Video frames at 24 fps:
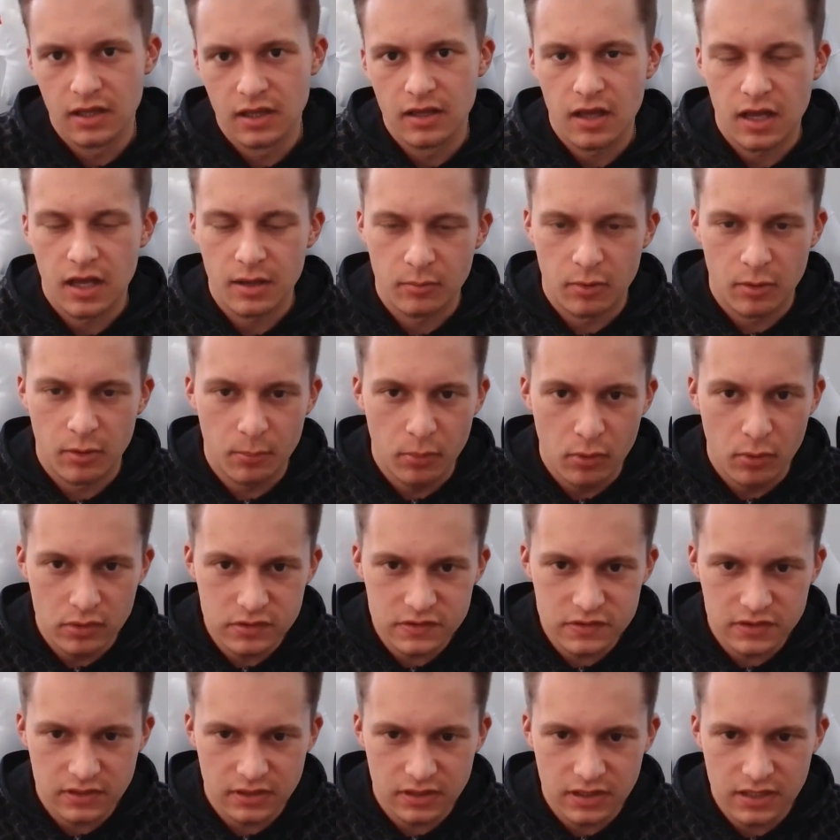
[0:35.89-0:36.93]
And more
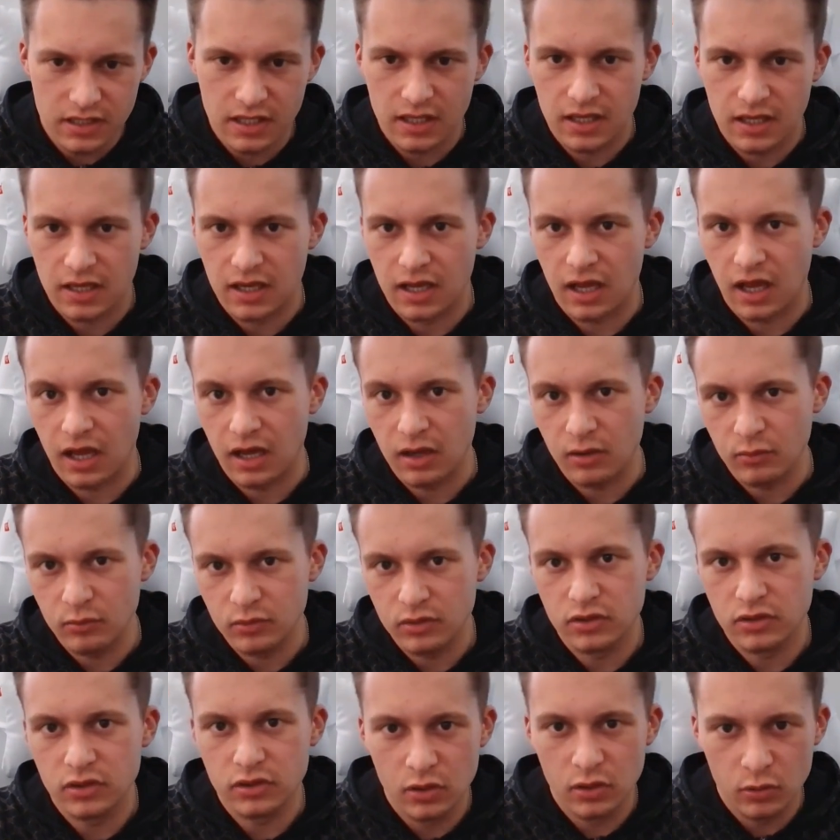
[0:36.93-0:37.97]
importantly, how
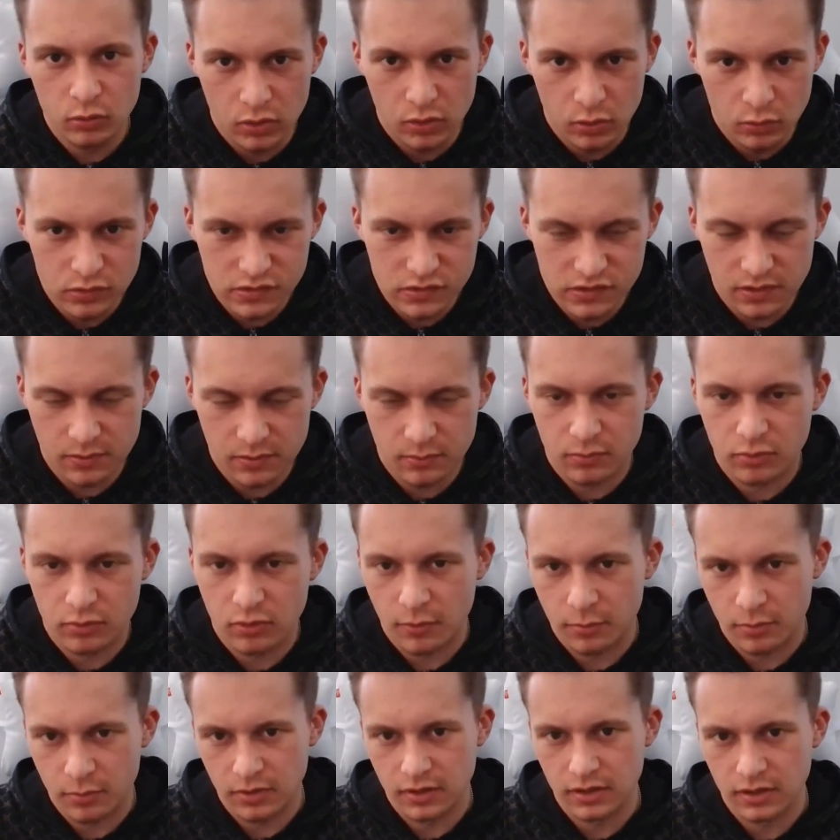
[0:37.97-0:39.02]
you use them
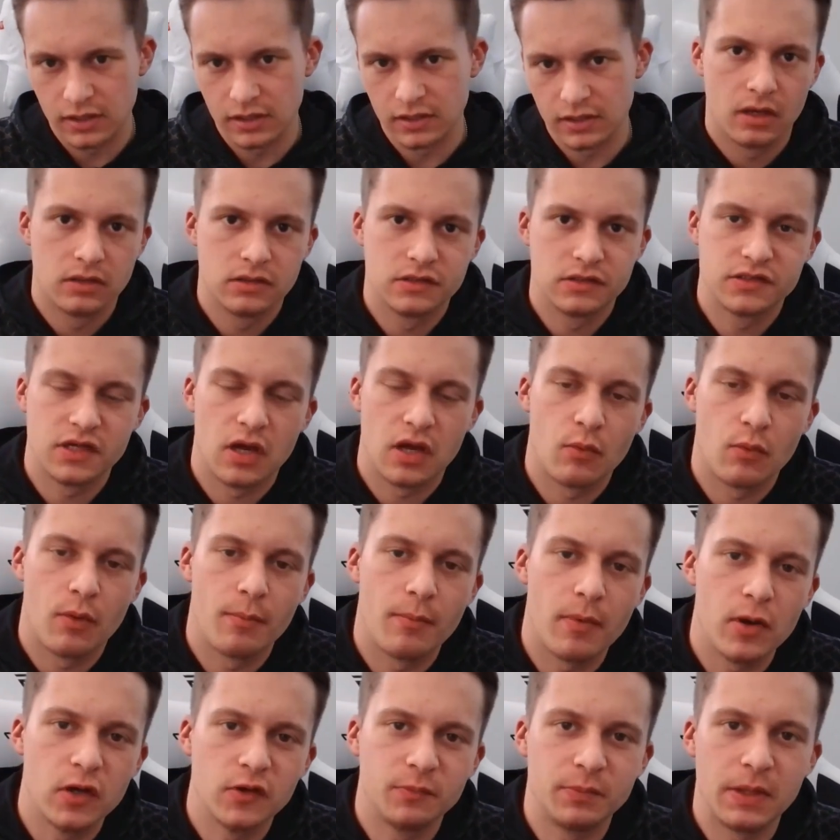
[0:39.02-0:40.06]
properly. So when
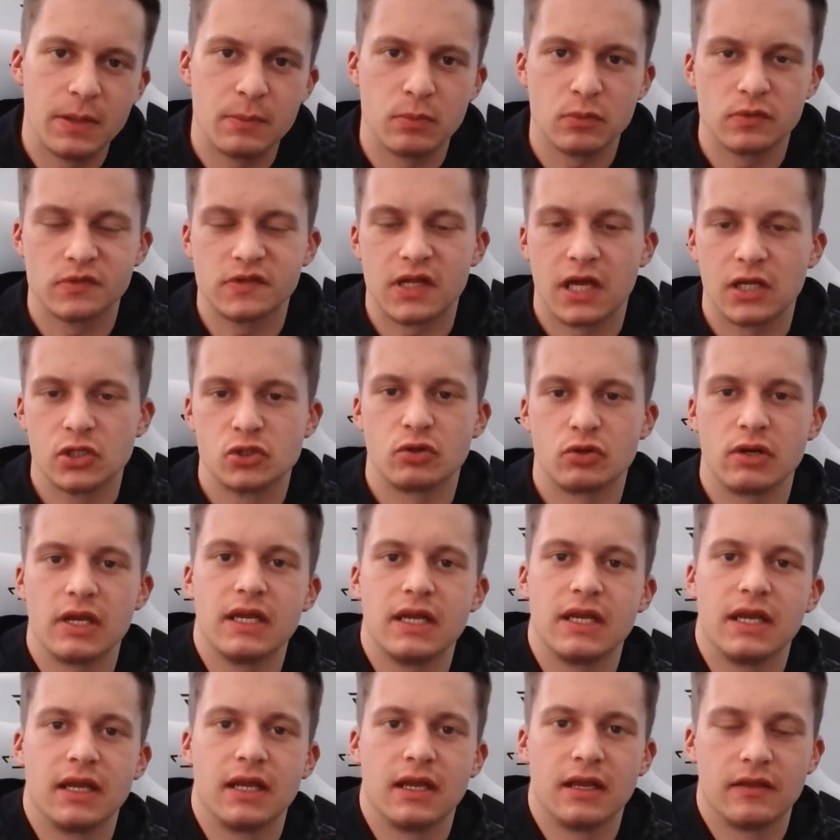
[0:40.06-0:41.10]
most people start
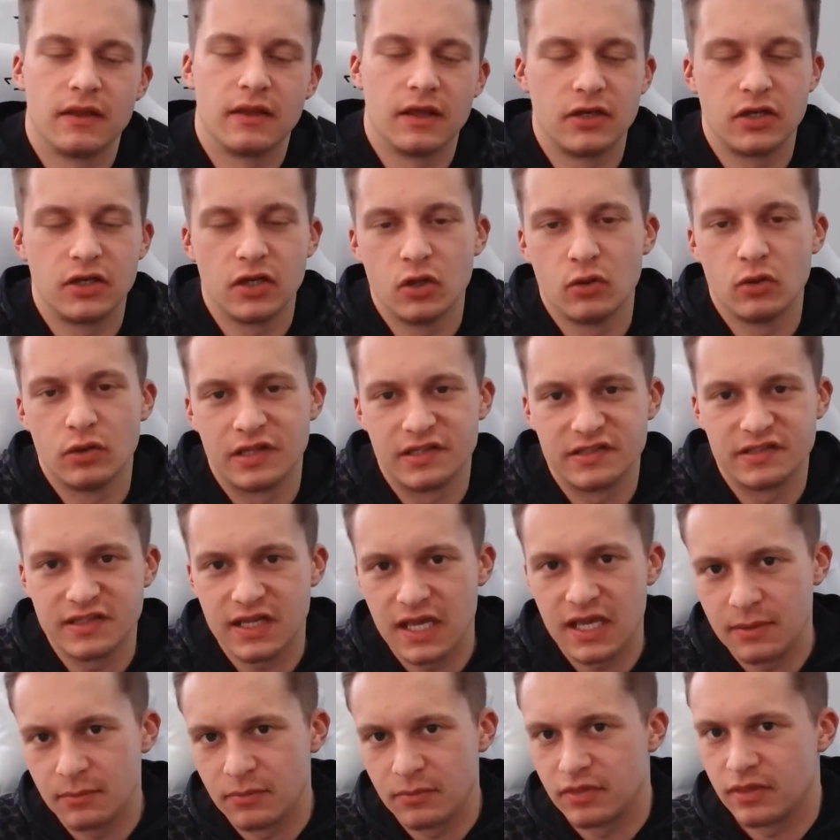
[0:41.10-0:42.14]
trading, they do the
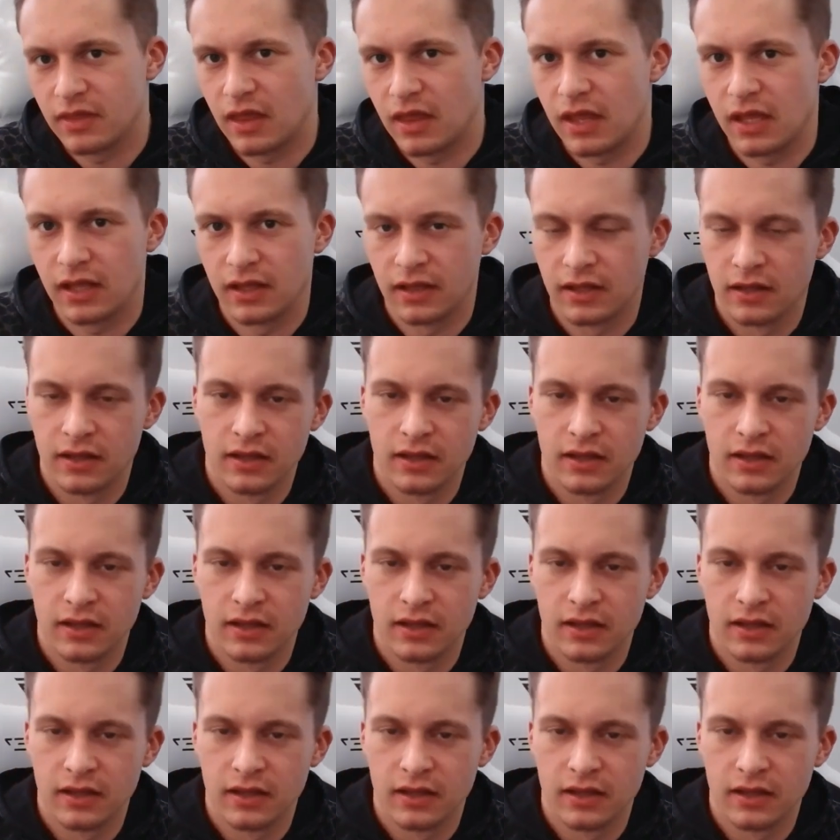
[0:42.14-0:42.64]
same thing.